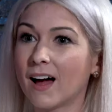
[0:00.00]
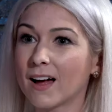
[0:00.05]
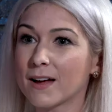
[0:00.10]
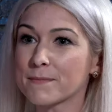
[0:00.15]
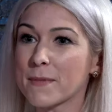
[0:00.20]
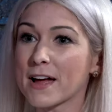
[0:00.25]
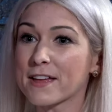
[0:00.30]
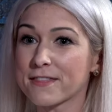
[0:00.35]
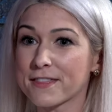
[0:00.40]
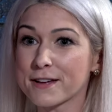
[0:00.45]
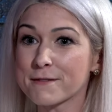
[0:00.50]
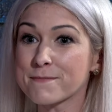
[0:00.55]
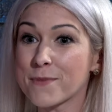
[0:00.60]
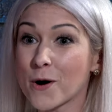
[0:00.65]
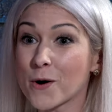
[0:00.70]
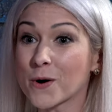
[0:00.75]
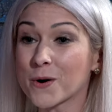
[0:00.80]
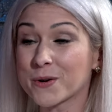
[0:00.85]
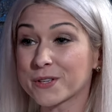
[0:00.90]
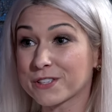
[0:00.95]
I think
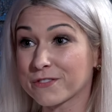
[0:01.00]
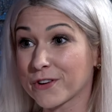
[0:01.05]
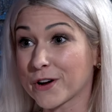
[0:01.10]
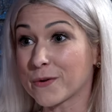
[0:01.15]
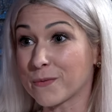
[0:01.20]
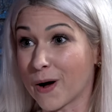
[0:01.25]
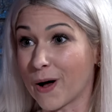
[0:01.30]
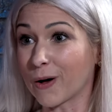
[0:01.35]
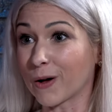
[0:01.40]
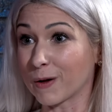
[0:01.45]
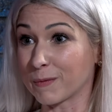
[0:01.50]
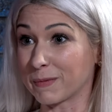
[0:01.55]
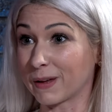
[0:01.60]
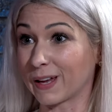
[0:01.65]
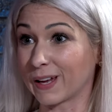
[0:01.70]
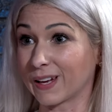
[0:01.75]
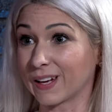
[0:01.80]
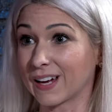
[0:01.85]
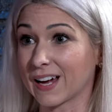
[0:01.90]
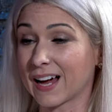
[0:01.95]
POCO is a very
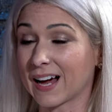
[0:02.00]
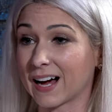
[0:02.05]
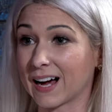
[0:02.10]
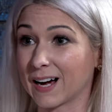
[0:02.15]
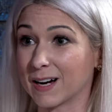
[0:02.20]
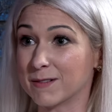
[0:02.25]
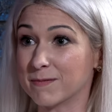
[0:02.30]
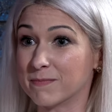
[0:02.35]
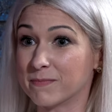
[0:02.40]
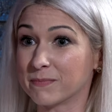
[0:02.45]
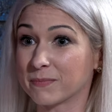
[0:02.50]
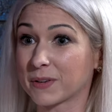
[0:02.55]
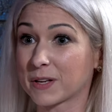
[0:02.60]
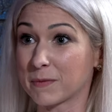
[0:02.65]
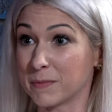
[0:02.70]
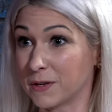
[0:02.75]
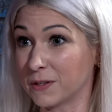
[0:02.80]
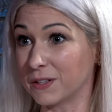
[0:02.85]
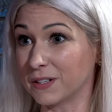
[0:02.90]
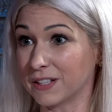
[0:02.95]
welcoming
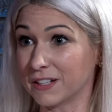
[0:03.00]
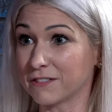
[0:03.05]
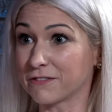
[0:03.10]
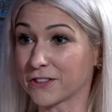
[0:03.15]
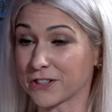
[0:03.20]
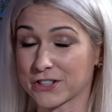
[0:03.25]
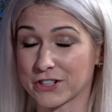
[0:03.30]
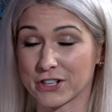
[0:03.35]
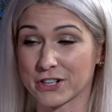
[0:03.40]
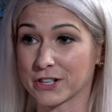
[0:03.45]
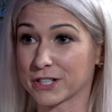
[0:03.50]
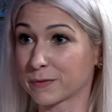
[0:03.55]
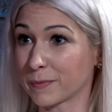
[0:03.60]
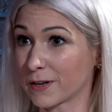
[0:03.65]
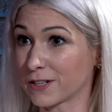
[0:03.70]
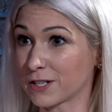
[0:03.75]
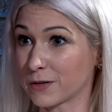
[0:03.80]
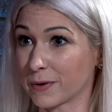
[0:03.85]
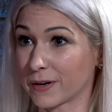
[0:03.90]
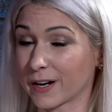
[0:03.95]
community for sure,
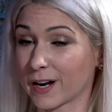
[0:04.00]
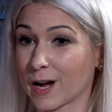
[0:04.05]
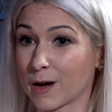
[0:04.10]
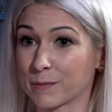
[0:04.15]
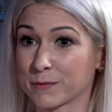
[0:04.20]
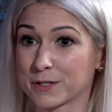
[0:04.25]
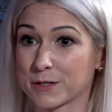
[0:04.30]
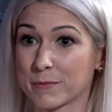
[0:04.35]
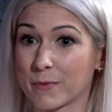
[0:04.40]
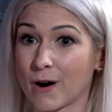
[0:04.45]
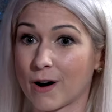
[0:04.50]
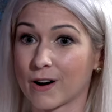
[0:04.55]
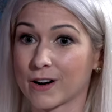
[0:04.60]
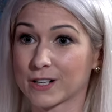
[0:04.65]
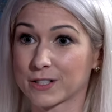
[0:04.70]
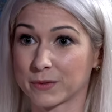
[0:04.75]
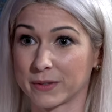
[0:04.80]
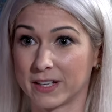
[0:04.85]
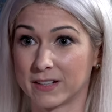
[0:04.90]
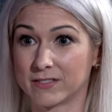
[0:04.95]
especially when it comes to
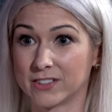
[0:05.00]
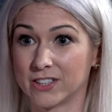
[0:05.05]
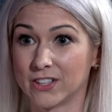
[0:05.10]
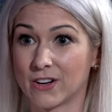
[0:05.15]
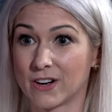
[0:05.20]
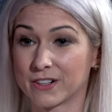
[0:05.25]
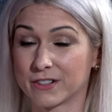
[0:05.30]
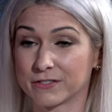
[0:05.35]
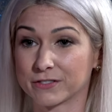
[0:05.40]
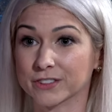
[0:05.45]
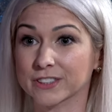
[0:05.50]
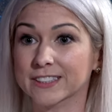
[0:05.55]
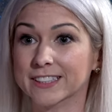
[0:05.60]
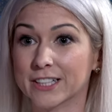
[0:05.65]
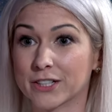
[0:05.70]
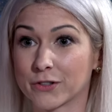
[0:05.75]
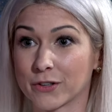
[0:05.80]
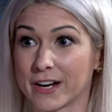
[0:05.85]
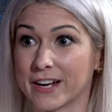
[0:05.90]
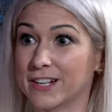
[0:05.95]
parks. We have a lot of really
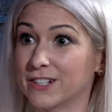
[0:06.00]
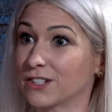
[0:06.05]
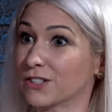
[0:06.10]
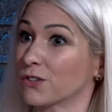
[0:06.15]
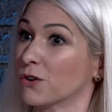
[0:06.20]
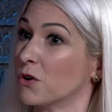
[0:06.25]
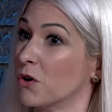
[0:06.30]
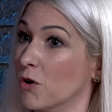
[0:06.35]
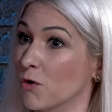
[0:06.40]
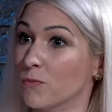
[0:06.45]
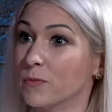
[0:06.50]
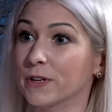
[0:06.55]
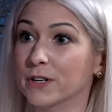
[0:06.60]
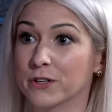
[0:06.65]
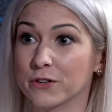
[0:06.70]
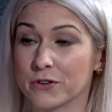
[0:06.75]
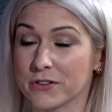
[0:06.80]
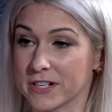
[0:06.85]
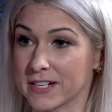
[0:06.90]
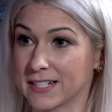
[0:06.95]
great just
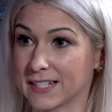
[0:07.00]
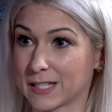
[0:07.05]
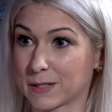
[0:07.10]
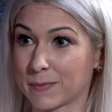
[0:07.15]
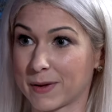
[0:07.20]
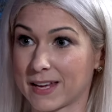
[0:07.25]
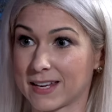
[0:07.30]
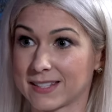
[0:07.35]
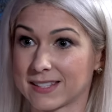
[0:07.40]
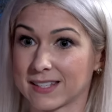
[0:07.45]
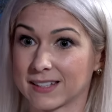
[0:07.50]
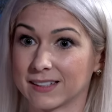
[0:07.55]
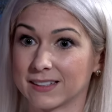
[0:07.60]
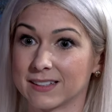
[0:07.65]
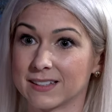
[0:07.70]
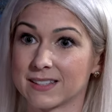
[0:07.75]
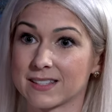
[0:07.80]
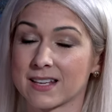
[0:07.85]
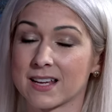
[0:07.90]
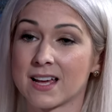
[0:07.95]
open green
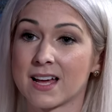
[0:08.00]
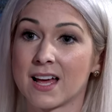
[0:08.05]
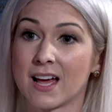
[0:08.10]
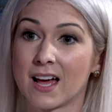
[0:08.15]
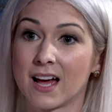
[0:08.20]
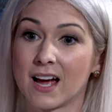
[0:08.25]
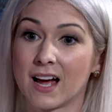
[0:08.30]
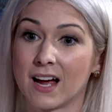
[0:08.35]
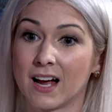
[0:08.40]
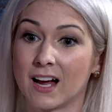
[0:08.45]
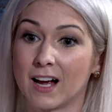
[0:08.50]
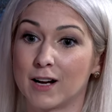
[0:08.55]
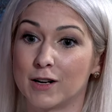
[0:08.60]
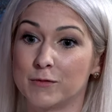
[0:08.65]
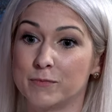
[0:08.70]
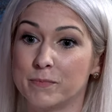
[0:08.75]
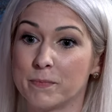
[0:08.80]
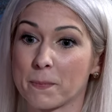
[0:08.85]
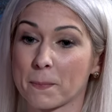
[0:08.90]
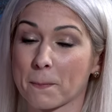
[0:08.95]
spaces.
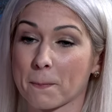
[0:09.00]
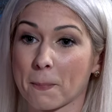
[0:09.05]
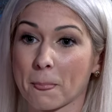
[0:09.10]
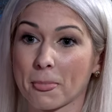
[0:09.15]
Mm-hmm.